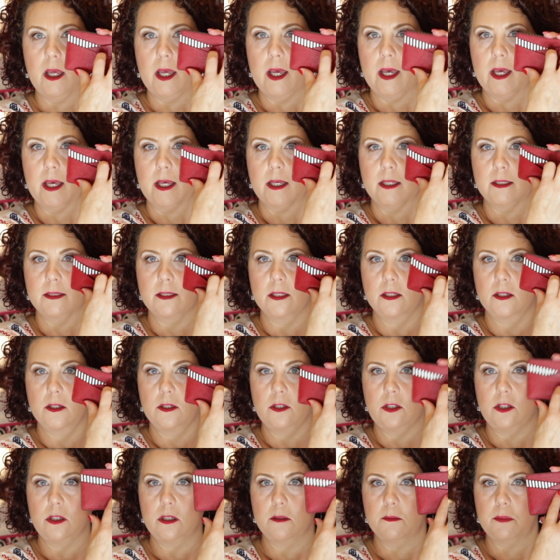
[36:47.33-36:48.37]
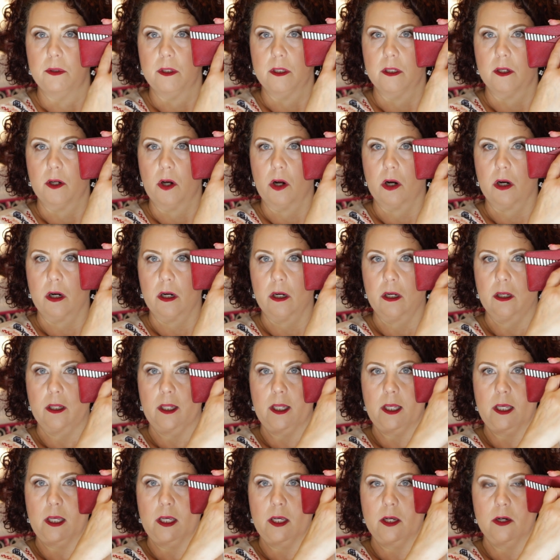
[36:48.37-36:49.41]
Has you can put a card
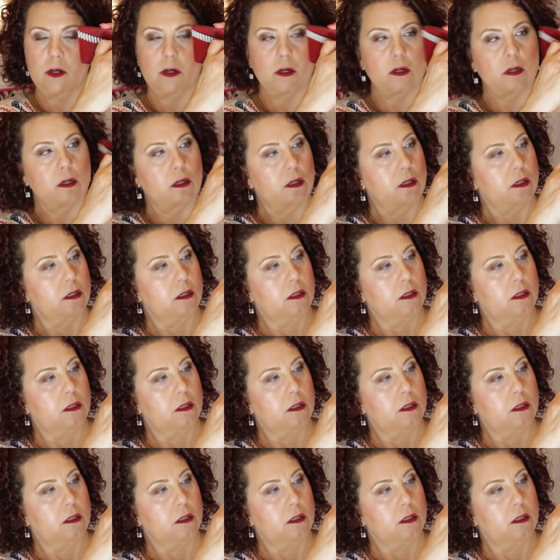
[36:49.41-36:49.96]
here,